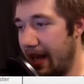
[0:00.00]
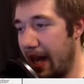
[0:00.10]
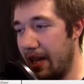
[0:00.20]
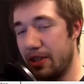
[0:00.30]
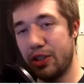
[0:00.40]

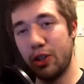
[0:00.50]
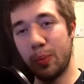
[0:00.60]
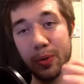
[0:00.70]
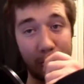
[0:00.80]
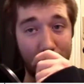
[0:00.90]
And
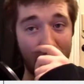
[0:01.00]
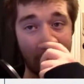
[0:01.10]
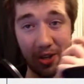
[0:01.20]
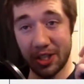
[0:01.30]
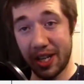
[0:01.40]

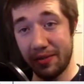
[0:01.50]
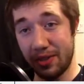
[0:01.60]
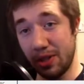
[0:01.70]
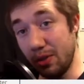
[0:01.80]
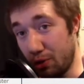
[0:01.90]
Supercharge
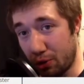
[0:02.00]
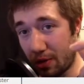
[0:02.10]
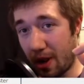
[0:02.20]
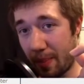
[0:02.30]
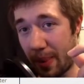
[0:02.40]
gives you
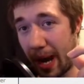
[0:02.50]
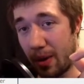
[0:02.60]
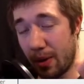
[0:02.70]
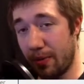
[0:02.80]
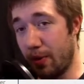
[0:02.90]
draw
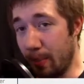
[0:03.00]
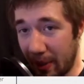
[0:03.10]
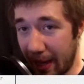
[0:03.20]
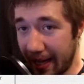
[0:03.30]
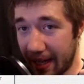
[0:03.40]
power for
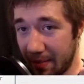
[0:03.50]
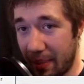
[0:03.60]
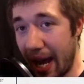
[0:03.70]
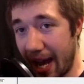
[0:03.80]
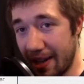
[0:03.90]
playing
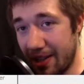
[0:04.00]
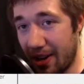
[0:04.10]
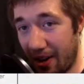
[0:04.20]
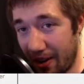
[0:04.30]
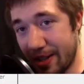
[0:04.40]
bad
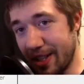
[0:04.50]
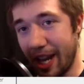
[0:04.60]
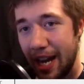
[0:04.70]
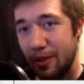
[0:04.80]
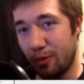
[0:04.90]
cards
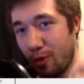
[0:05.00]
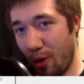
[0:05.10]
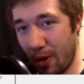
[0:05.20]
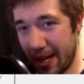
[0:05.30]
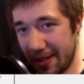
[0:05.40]
like
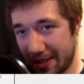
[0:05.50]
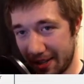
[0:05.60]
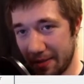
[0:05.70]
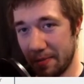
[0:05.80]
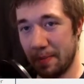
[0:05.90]

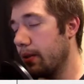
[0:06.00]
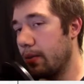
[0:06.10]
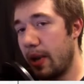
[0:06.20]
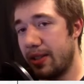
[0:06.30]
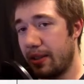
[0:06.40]
Roids.
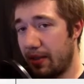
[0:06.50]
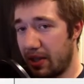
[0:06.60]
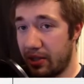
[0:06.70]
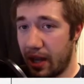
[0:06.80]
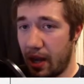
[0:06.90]
The rest of the
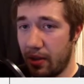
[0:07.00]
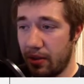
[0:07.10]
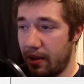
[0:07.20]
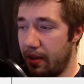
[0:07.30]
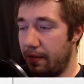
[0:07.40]
set, other
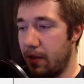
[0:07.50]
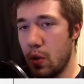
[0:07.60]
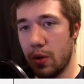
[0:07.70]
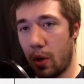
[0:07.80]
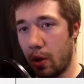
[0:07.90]
than the
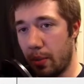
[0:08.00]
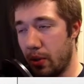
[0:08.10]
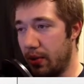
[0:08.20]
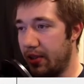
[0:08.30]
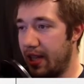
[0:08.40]
few
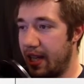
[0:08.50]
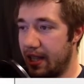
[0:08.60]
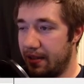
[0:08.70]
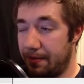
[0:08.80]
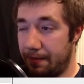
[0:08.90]
notables,
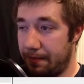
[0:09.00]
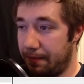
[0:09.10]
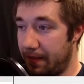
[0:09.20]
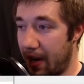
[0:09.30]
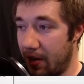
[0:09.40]
is
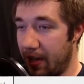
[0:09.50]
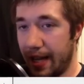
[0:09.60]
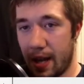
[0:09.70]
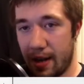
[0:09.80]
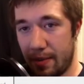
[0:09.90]

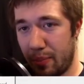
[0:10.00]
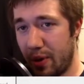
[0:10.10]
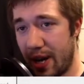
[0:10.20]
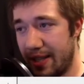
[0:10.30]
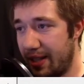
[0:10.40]
fairly
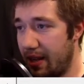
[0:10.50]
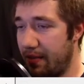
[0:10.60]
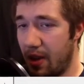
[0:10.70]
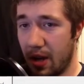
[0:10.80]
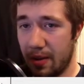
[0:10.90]

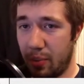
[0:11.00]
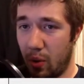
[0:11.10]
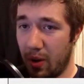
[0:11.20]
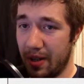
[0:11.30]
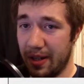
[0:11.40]
unimpressive,
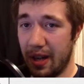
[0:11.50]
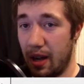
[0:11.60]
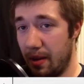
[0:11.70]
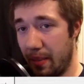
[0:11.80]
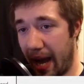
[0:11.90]
unimportant,
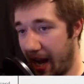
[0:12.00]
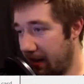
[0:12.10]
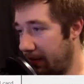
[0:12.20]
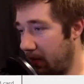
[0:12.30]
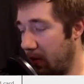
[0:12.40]

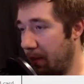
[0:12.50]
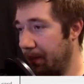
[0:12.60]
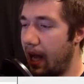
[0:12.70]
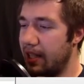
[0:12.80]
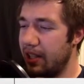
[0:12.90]
unimpactful.
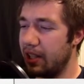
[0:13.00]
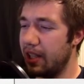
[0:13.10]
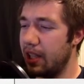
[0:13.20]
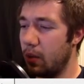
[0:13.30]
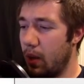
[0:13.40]

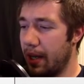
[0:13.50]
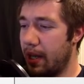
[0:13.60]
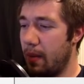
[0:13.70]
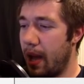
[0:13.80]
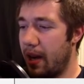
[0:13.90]
Ideally, you want to
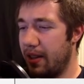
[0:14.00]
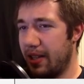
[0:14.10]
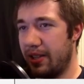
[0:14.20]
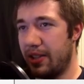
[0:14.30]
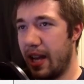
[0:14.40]
come out of
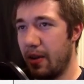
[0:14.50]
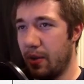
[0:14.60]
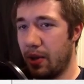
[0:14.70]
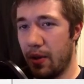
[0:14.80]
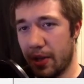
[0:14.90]
this set
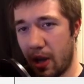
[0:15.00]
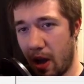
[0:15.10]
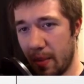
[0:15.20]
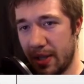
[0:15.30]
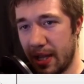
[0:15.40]
with all the
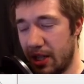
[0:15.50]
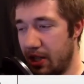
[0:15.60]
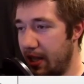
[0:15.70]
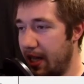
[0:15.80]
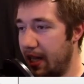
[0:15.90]
commons that
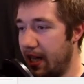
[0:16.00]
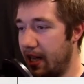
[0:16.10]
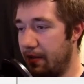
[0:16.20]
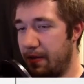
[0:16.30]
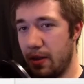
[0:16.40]
you need and
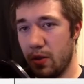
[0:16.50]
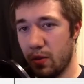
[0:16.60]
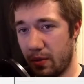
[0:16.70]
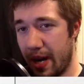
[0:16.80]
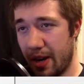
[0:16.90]
a few
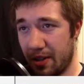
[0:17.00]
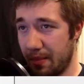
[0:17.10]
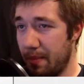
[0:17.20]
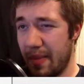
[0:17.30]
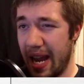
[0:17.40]
rares
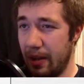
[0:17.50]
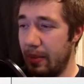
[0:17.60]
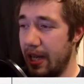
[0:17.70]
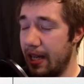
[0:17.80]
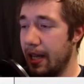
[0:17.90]

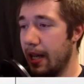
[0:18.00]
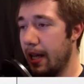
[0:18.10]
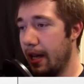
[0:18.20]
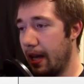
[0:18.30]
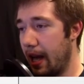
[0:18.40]
maybe.
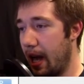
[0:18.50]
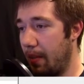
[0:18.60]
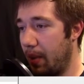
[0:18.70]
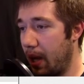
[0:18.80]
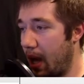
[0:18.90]

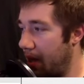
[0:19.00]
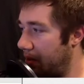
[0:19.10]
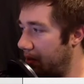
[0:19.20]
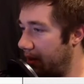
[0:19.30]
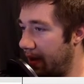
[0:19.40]
But
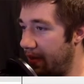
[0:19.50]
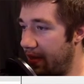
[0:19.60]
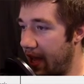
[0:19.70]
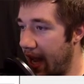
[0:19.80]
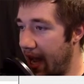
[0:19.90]
other than
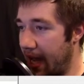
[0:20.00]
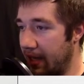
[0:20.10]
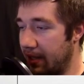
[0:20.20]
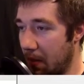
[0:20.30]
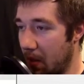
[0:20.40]

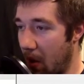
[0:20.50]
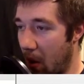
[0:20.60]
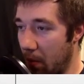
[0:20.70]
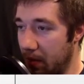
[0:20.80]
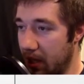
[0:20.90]
that,
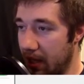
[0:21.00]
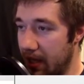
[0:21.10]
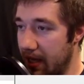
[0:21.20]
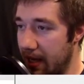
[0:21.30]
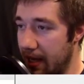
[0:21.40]
hope
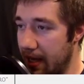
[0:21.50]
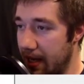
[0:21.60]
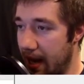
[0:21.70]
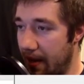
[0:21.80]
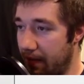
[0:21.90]
to
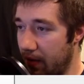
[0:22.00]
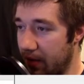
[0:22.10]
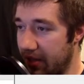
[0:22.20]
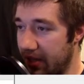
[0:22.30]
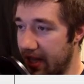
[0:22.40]

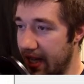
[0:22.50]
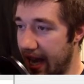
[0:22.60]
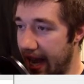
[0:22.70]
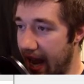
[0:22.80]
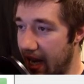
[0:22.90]
never
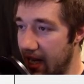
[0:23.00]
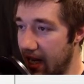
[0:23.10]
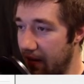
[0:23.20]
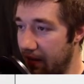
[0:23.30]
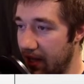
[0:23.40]
see
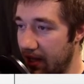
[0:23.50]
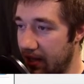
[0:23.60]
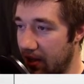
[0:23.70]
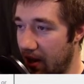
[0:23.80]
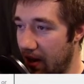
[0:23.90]
any of
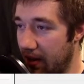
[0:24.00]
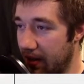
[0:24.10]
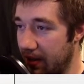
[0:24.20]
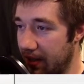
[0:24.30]
these cards.